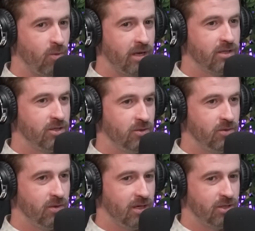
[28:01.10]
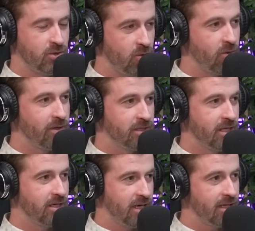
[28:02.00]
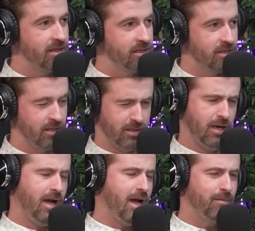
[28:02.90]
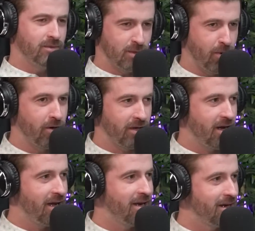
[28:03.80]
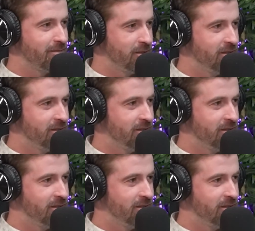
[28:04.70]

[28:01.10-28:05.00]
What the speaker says: went to a store and said, cut this because I'm a smart guy. And then